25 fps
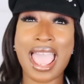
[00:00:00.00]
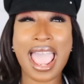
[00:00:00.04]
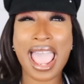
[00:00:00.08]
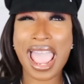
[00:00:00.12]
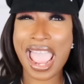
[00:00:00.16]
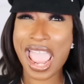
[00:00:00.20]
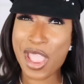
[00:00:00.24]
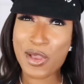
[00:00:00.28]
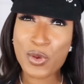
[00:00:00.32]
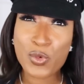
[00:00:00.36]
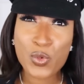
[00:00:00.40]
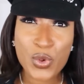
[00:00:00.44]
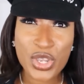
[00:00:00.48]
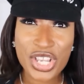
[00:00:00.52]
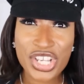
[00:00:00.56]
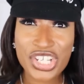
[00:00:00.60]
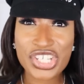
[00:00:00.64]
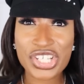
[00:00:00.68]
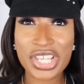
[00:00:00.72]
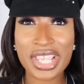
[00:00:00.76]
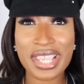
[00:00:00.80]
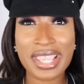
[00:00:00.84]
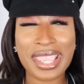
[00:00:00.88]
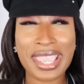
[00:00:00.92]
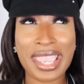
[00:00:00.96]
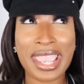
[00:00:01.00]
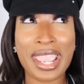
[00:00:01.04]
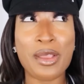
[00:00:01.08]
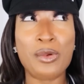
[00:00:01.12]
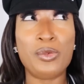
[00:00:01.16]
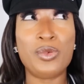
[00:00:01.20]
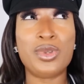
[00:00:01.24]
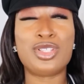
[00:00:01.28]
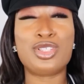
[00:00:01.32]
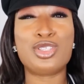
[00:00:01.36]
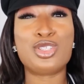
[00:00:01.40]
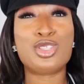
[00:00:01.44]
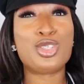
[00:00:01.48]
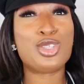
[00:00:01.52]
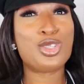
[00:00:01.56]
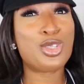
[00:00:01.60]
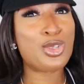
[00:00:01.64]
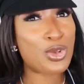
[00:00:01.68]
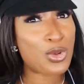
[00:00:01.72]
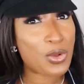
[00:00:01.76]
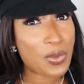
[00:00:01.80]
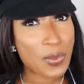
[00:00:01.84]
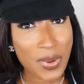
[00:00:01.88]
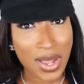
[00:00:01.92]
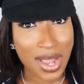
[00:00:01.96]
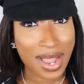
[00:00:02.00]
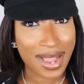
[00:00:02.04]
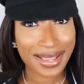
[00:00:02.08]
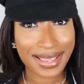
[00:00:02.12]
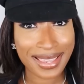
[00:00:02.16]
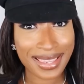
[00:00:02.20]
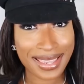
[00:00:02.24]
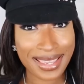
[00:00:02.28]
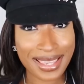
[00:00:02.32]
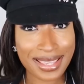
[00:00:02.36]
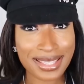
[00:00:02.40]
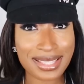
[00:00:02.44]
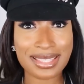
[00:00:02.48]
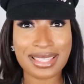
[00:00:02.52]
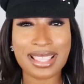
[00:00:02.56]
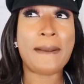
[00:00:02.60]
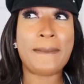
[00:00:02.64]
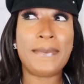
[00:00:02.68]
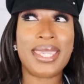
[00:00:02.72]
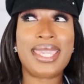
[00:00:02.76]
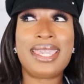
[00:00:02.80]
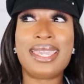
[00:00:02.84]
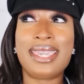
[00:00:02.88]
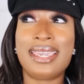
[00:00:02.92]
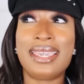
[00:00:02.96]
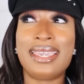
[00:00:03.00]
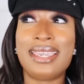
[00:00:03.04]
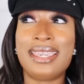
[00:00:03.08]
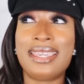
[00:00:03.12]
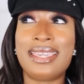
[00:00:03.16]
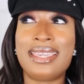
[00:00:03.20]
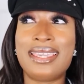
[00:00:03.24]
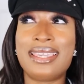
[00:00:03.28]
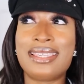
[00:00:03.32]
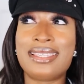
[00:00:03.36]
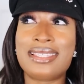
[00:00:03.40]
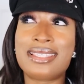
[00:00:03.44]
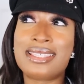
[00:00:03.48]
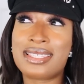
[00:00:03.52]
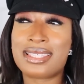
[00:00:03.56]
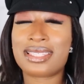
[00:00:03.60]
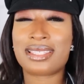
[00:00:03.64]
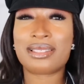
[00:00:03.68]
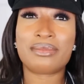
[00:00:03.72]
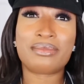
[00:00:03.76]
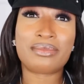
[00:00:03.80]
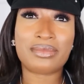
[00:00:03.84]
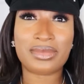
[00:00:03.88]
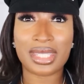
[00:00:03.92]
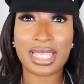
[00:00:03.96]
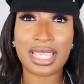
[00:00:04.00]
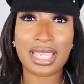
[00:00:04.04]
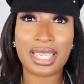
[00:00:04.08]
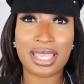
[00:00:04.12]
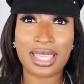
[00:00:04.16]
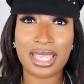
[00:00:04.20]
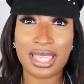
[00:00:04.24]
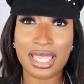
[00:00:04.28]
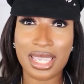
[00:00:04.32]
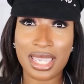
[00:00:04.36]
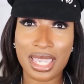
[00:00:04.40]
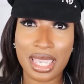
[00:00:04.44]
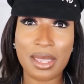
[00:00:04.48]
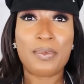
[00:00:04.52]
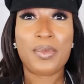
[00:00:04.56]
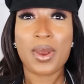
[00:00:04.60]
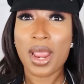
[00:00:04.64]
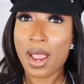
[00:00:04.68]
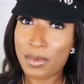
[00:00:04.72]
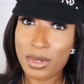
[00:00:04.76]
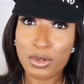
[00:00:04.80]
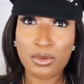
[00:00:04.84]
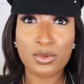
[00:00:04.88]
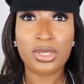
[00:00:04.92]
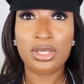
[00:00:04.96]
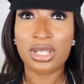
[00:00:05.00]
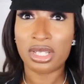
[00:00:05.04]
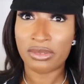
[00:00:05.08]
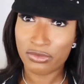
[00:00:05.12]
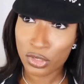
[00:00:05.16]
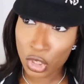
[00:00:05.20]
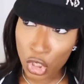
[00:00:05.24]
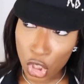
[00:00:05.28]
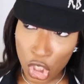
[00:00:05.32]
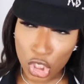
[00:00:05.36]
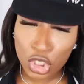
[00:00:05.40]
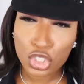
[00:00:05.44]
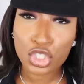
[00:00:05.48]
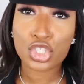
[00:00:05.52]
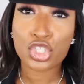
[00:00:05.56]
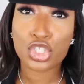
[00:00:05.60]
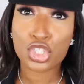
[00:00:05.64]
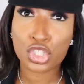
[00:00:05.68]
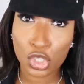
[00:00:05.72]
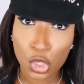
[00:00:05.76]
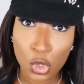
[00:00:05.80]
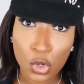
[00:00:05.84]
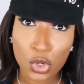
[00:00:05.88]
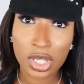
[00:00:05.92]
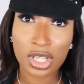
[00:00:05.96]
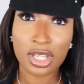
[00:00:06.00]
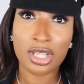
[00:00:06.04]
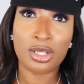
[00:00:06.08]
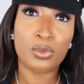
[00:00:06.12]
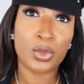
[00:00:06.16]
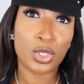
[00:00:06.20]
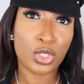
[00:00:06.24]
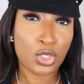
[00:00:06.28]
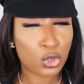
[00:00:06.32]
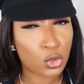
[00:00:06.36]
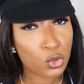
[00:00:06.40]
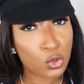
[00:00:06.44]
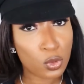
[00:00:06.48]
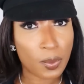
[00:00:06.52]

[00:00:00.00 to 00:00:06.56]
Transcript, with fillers: i wish it came with two pockets because it probably would have looked so good with two